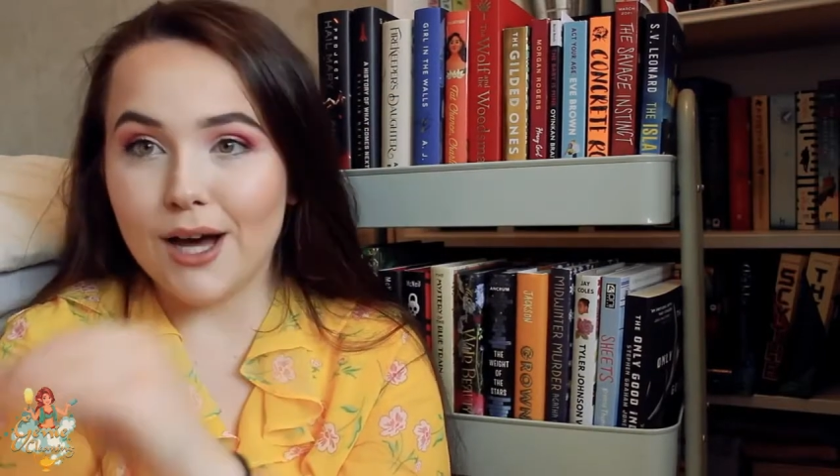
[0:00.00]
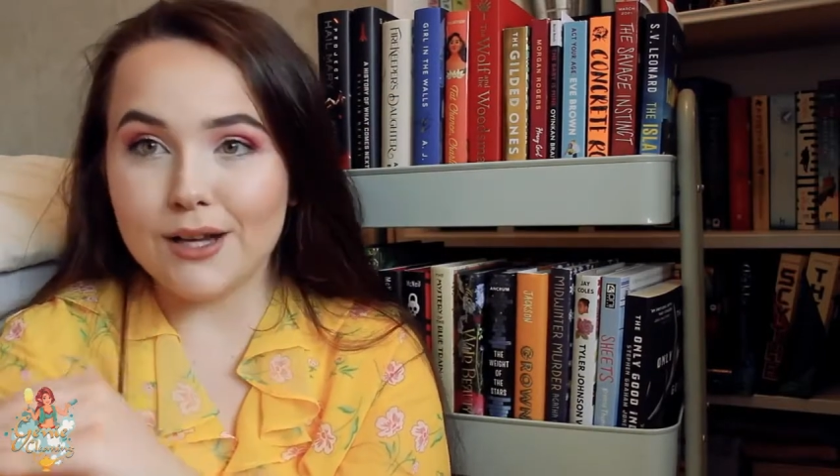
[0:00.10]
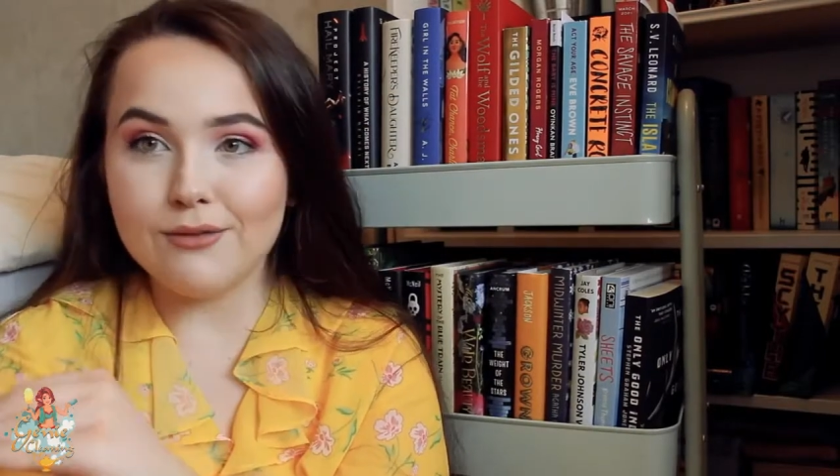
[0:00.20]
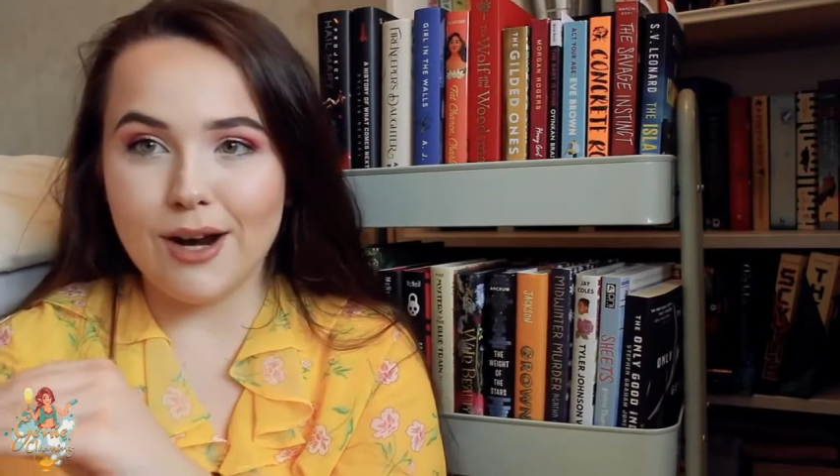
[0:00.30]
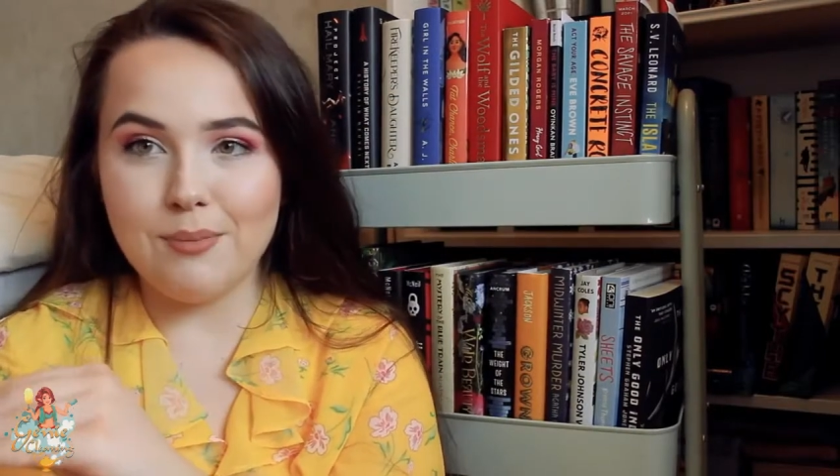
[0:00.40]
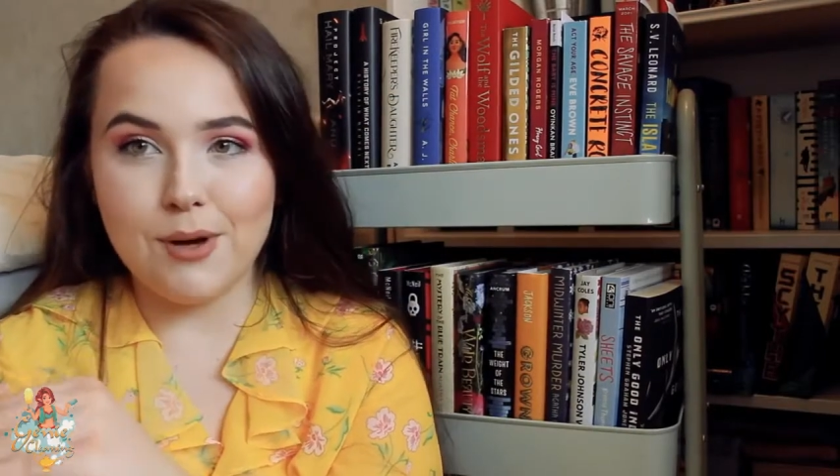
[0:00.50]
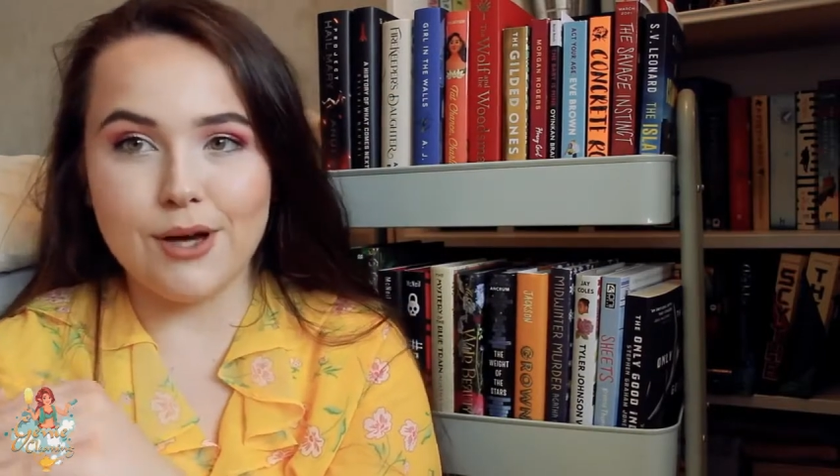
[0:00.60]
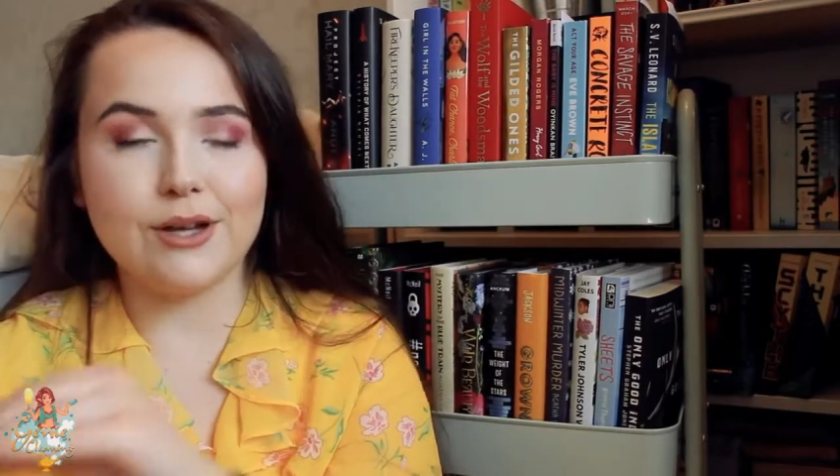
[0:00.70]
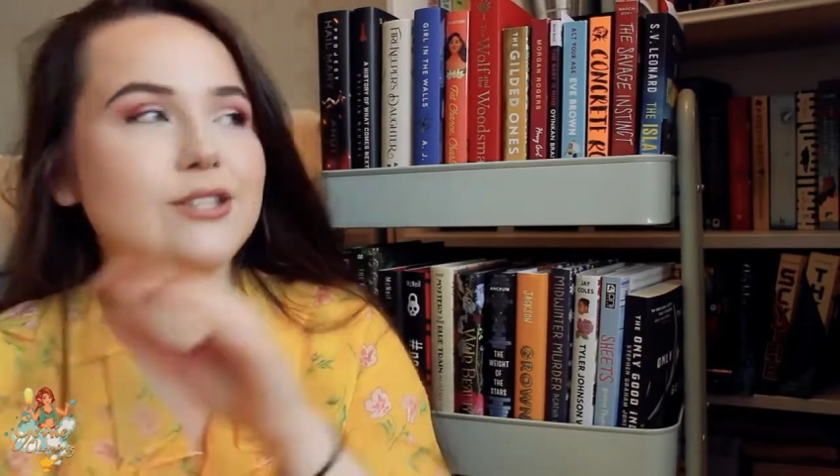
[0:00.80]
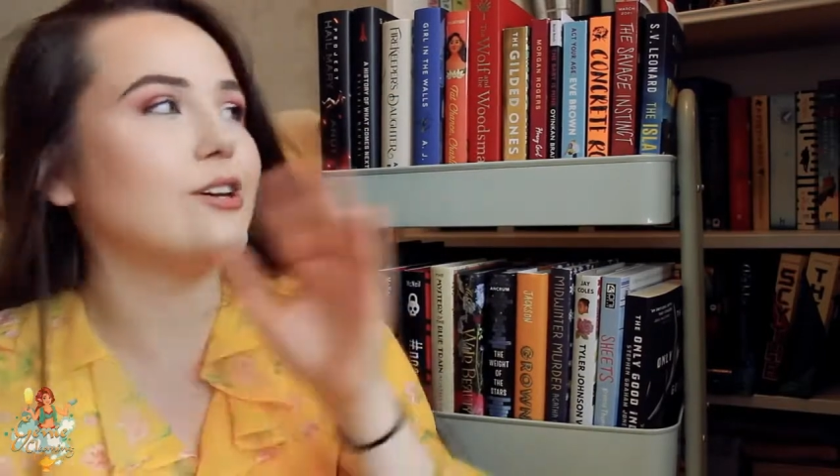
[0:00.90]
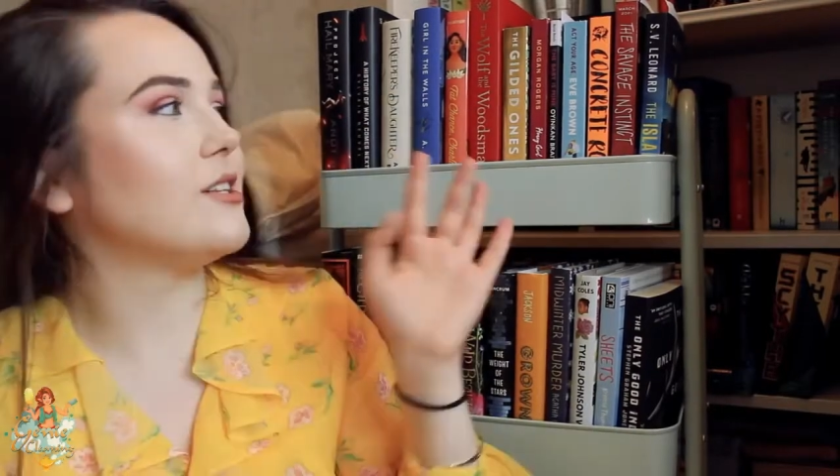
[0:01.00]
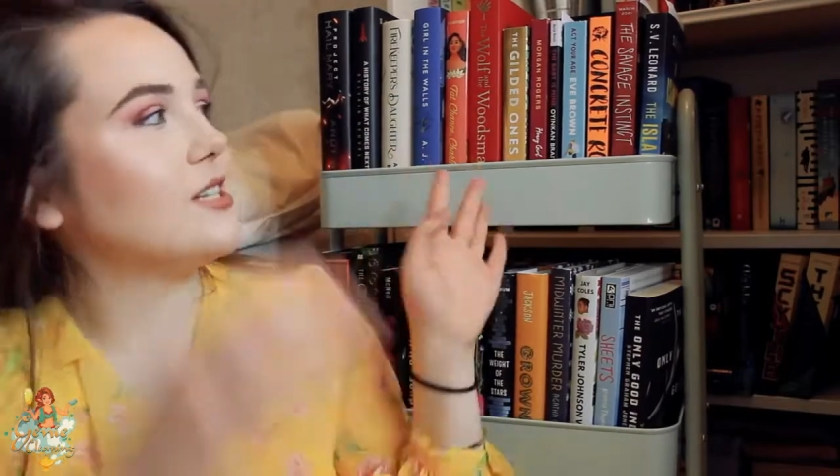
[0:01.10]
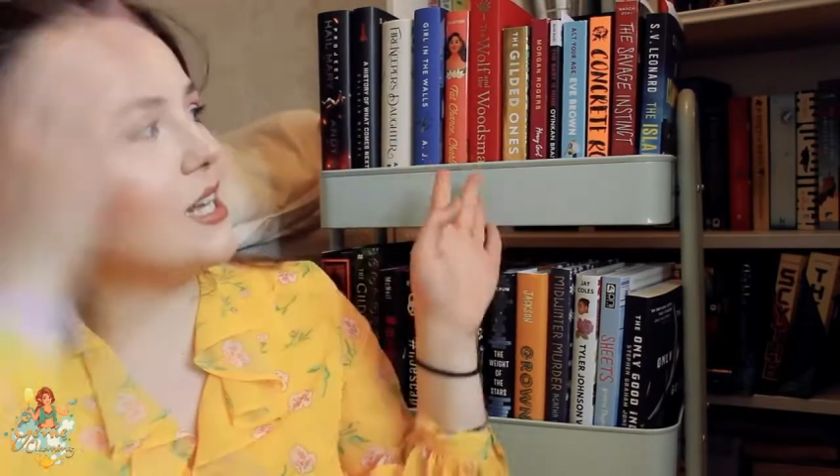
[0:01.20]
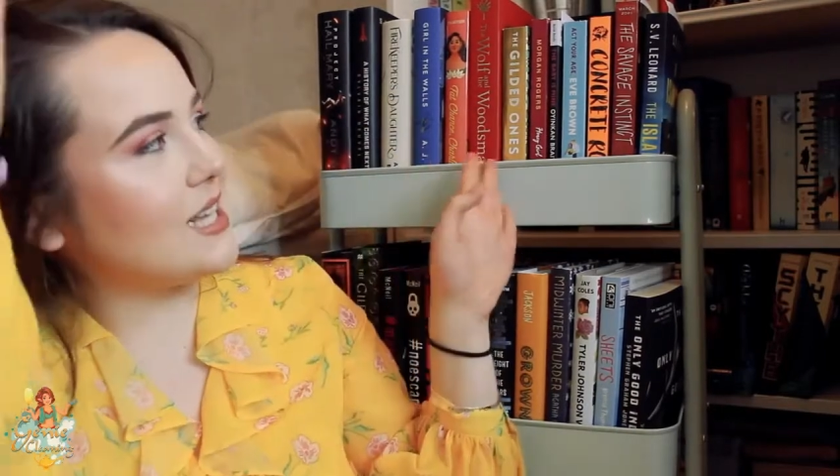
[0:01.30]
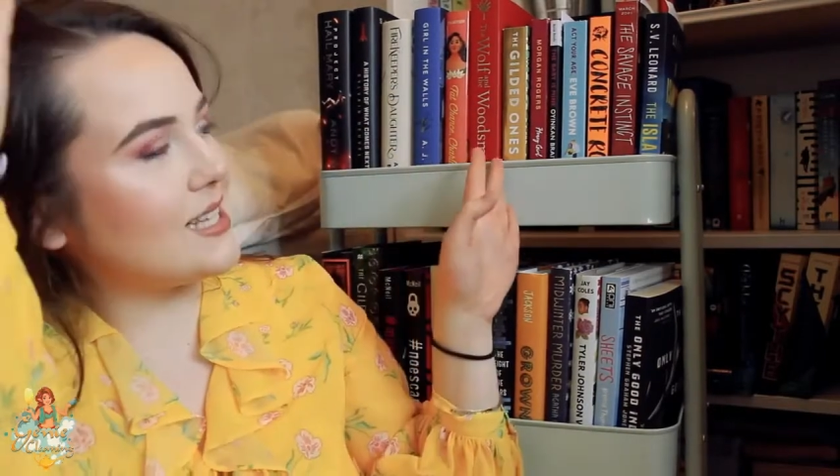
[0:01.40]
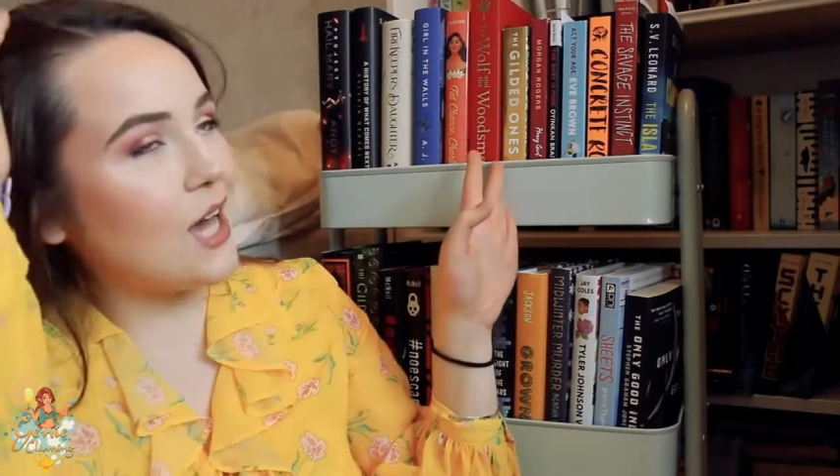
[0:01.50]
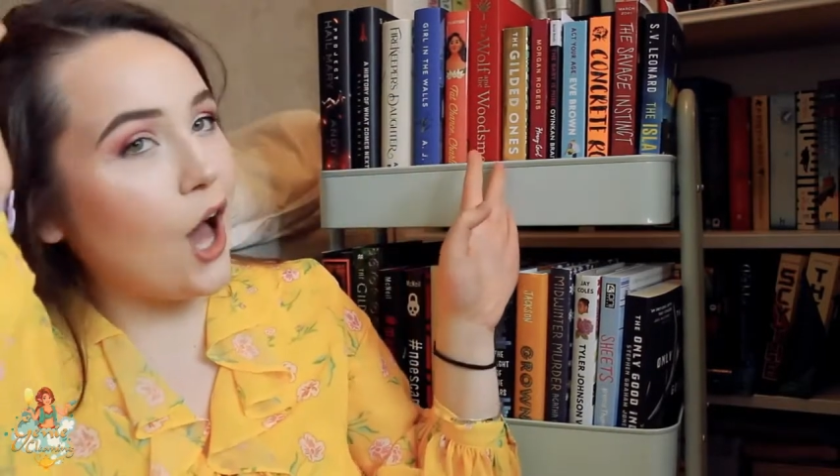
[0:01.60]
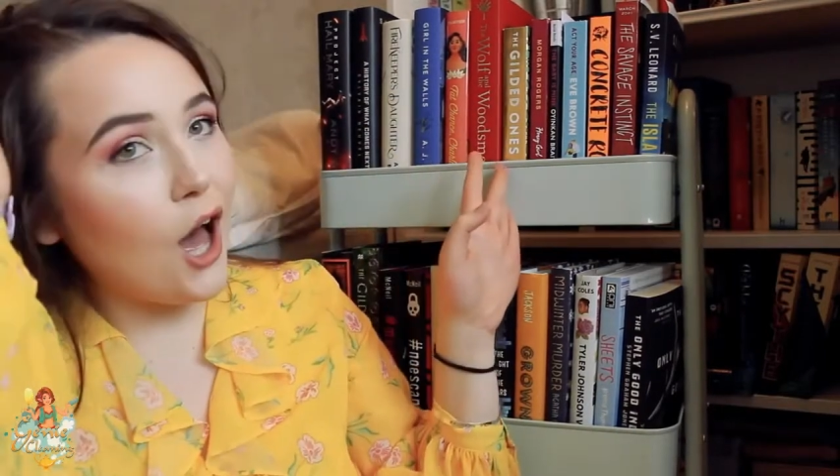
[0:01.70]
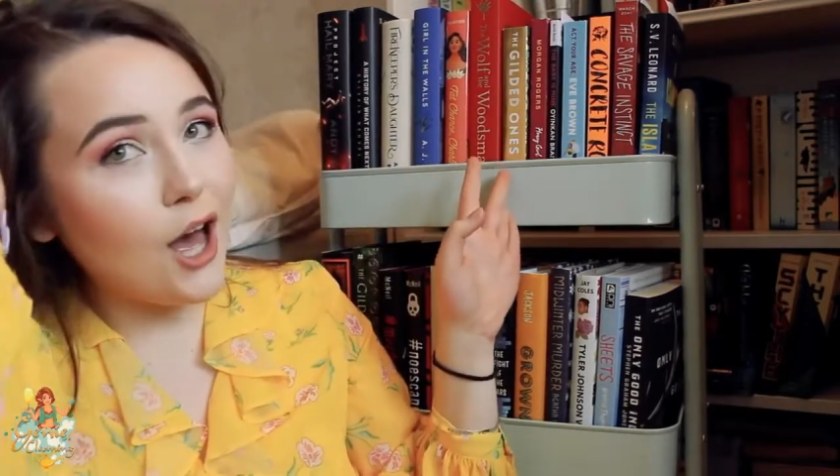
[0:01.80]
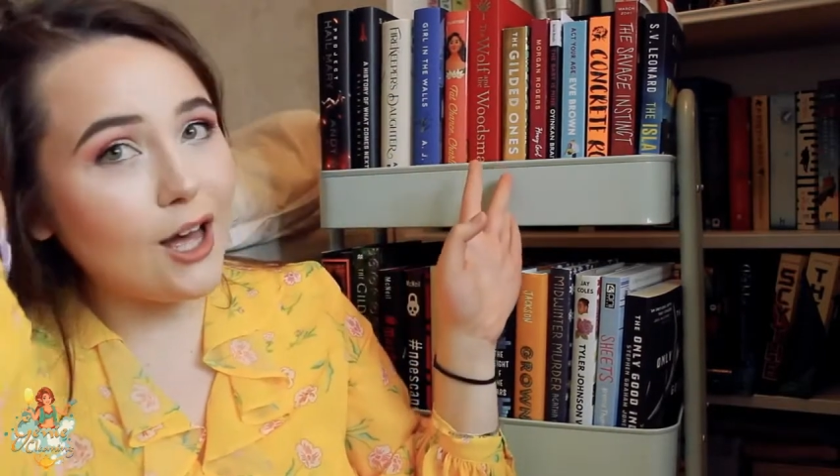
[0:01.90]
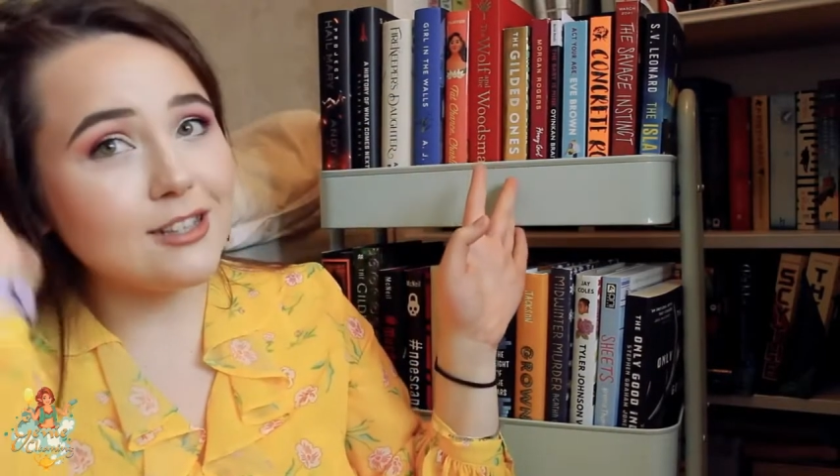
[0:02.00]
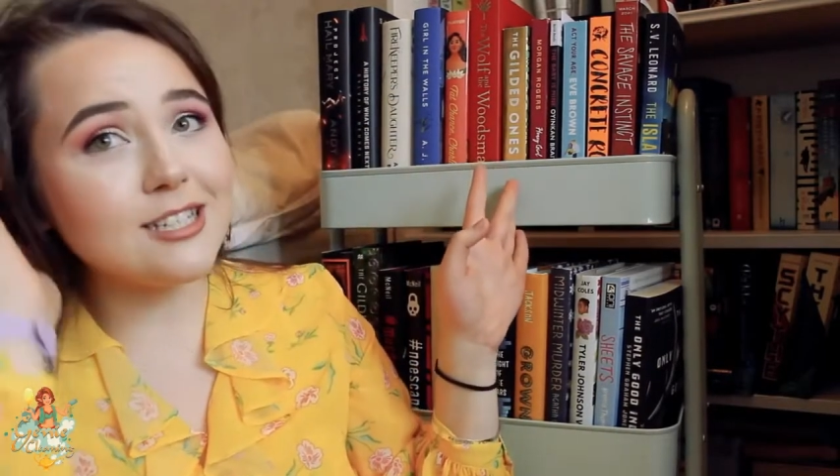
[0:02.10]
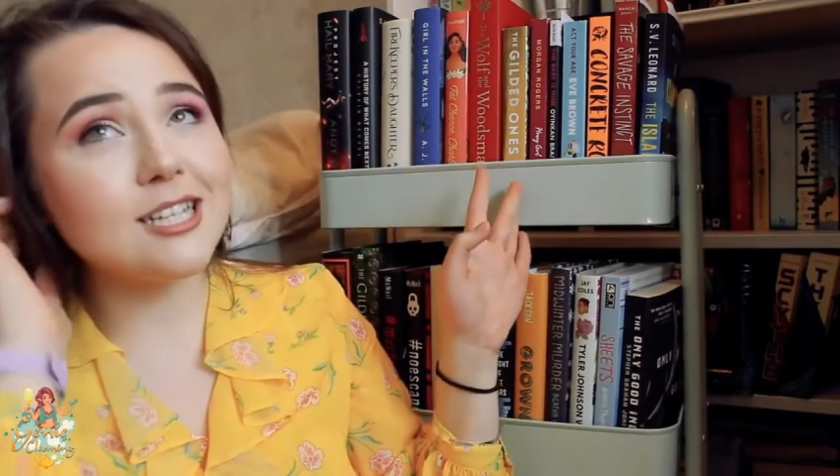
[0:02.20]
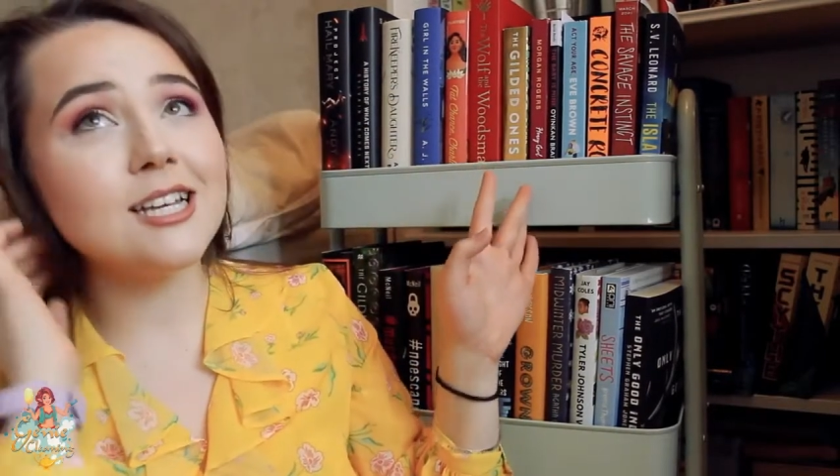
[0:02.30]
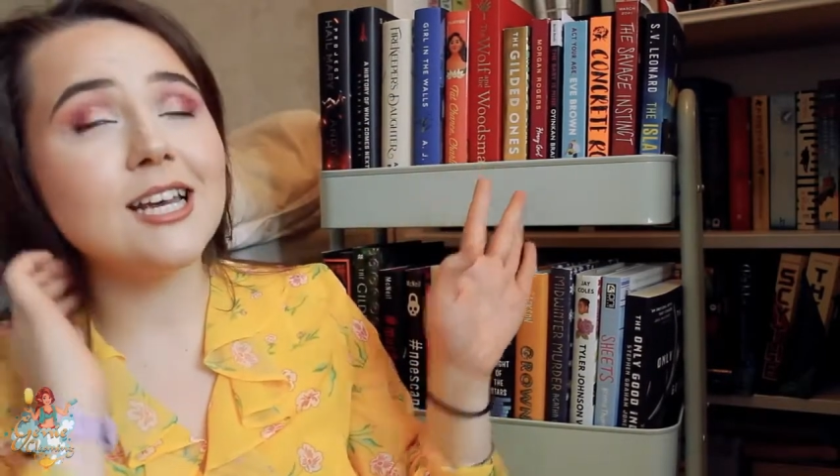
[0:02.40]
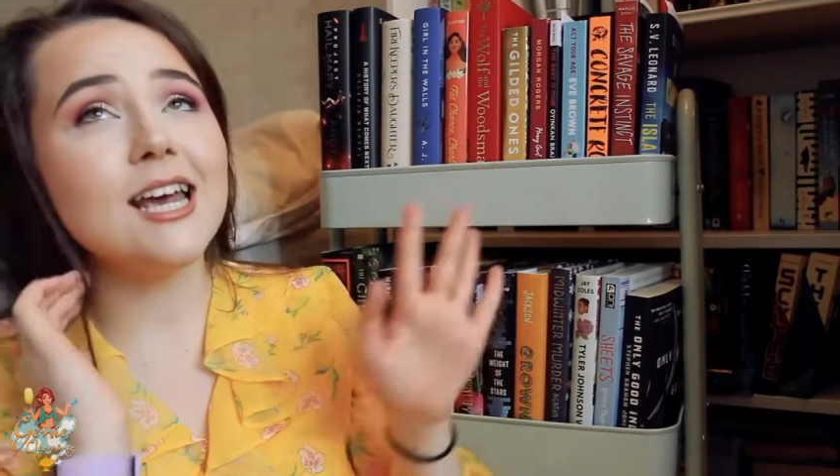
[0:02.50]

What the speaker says: unread books onto this cart,